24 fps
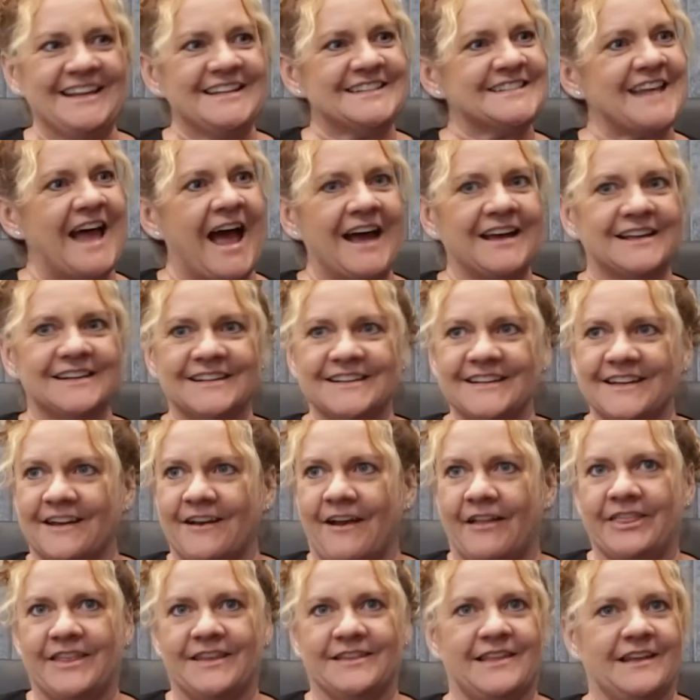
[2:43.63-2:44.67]
Exactly, and
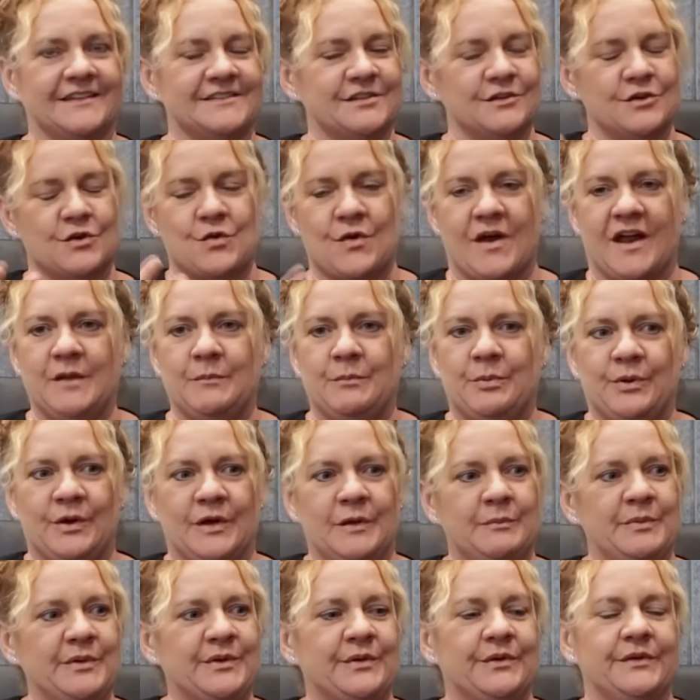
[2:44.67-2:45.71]
I think that's a great
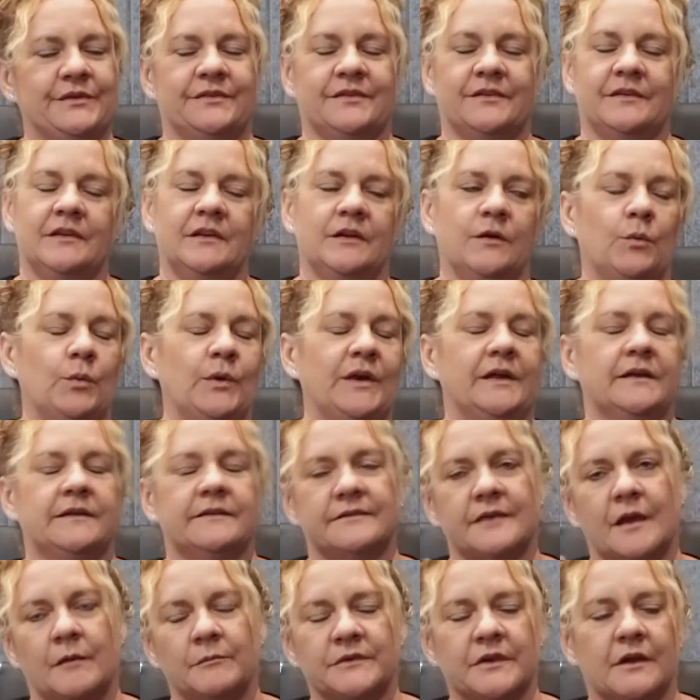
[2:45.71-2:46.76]
point because we're
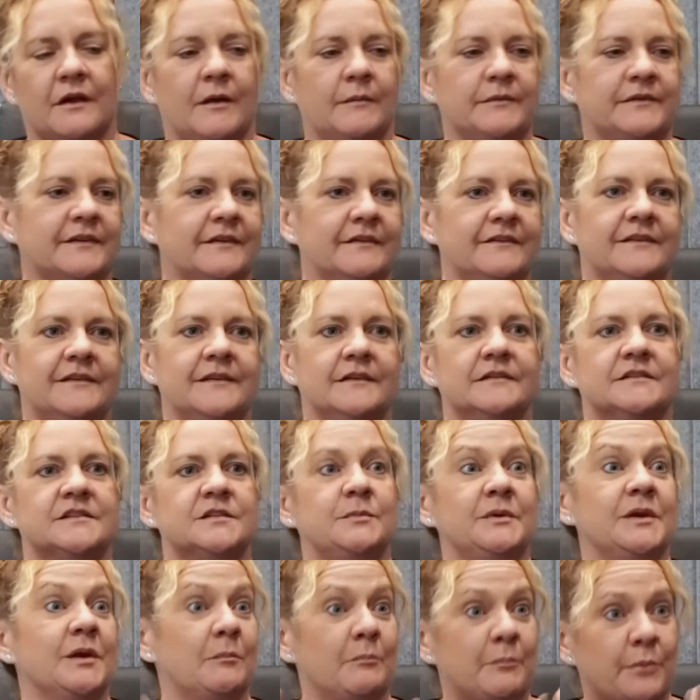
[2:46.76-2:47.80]
sometimes considered to
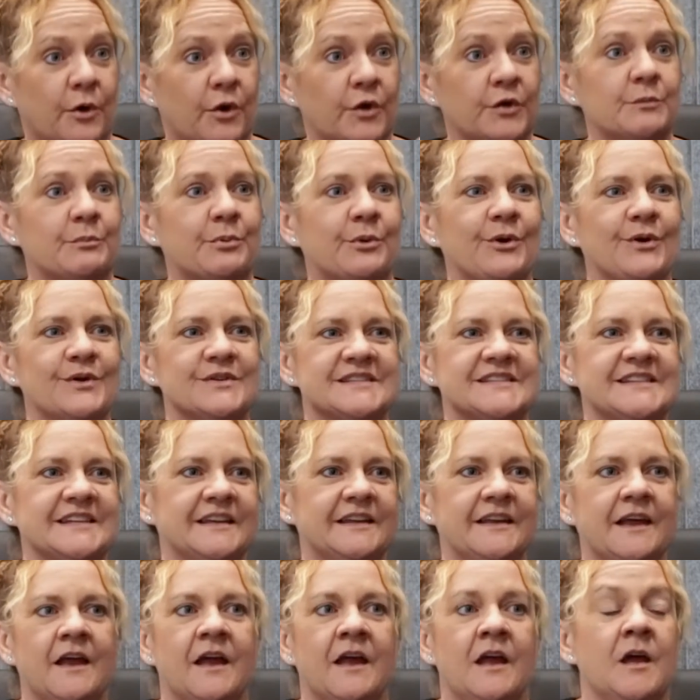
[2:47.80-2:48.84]
be a bond proxy,